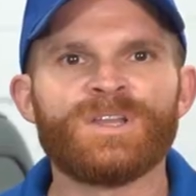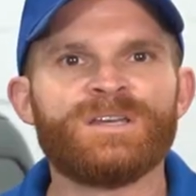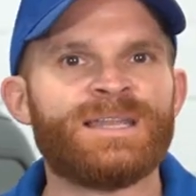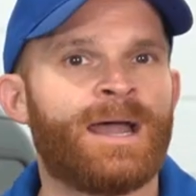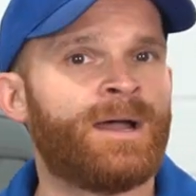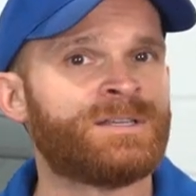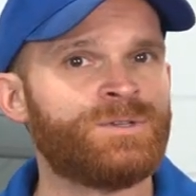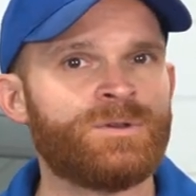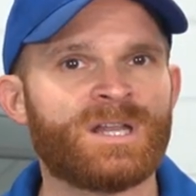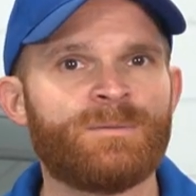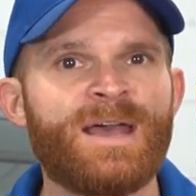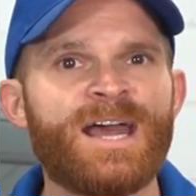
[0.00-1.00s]
Now, as you
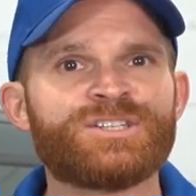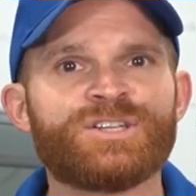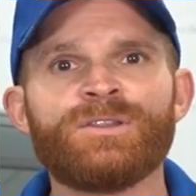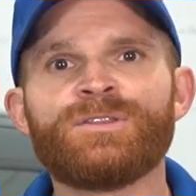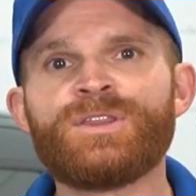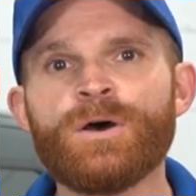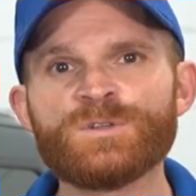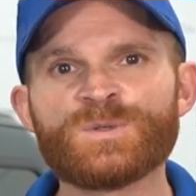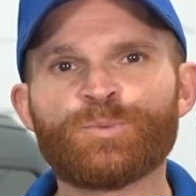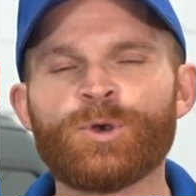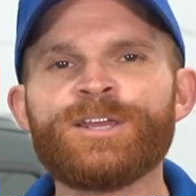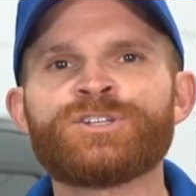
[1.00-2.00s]
can imagine, those
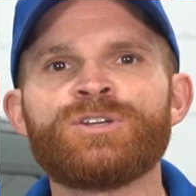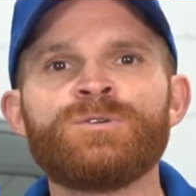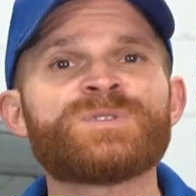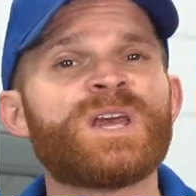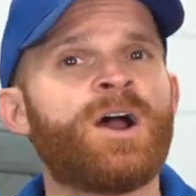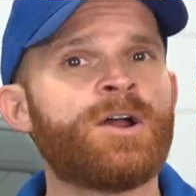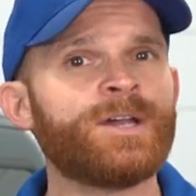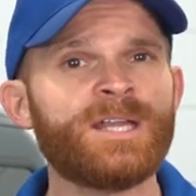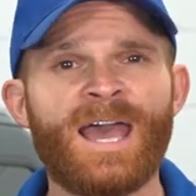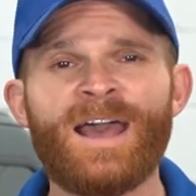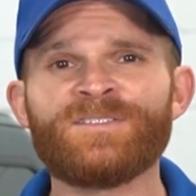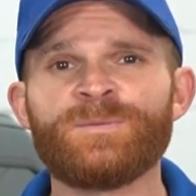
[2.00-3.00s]
brake shoes are going to
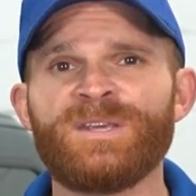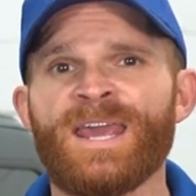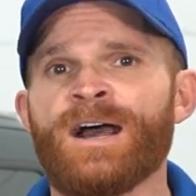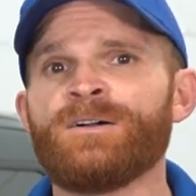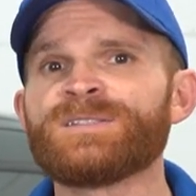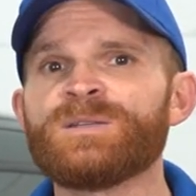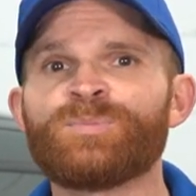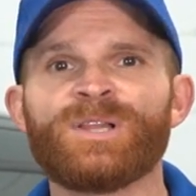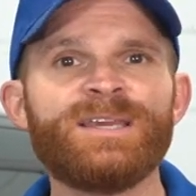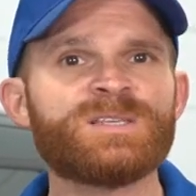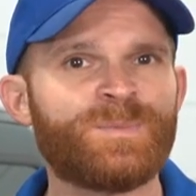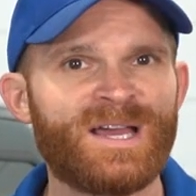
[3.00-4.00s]
have to be held in
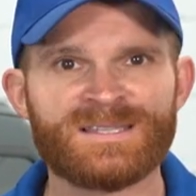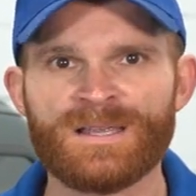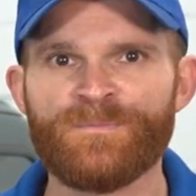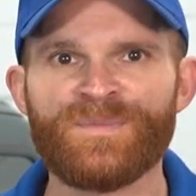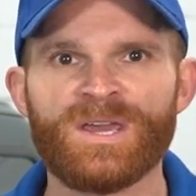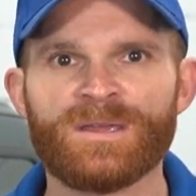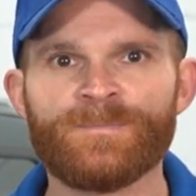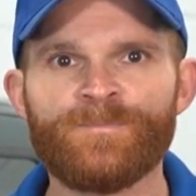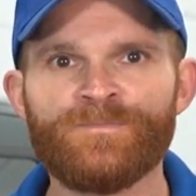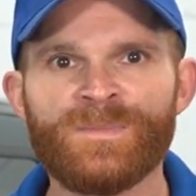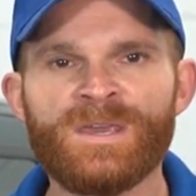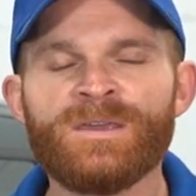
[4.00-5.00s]
place by something
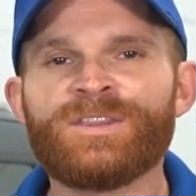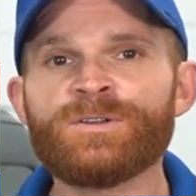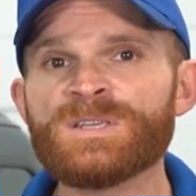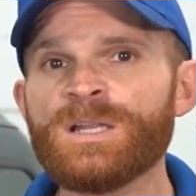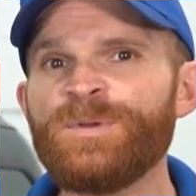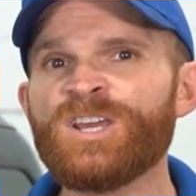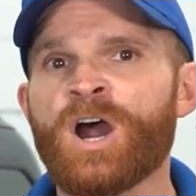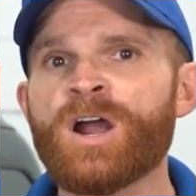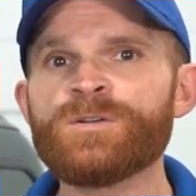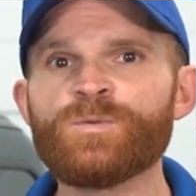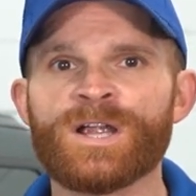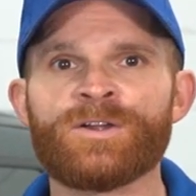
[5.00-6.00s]
there's gonna be
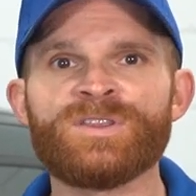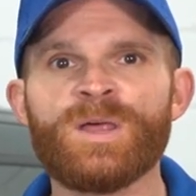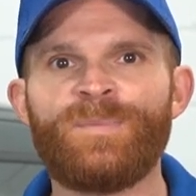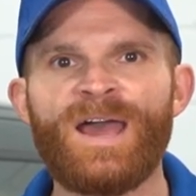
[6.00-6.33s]
hardware in the